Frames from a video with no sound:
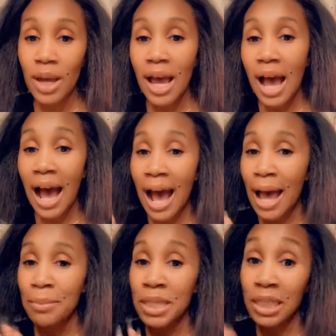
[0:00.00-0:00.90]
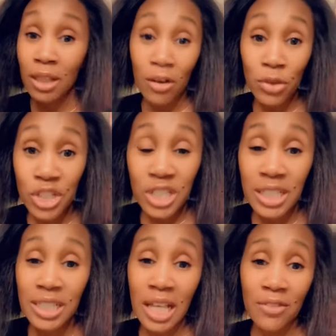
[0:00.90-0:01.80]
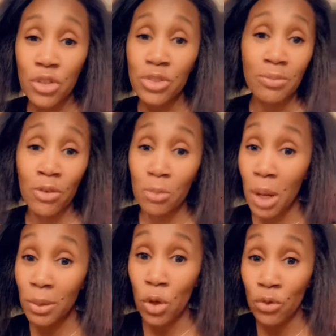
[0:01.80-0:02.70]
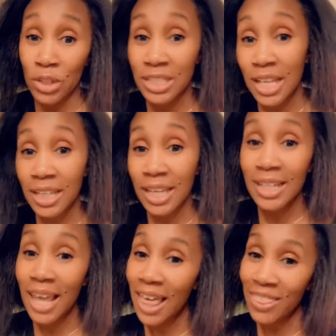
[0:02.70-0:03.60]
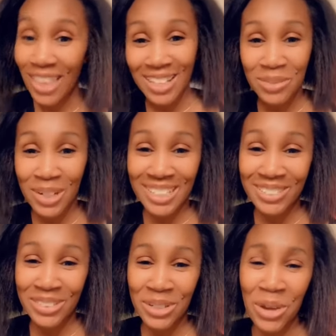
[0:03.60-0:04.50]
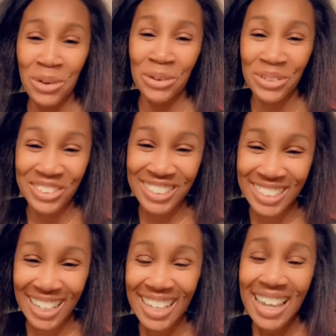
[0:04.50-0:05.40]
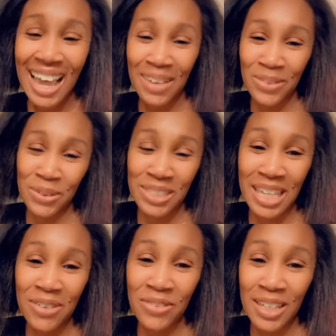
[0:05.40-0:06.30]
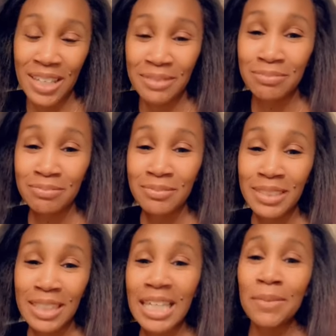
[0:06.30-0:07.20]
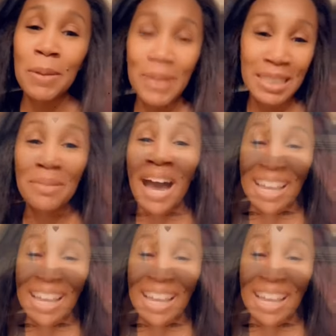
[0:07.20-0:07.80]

I'm in love with Chis. I've used them for probably over a decade, and that's what I still use. I feel safe, and they give me peace of mind.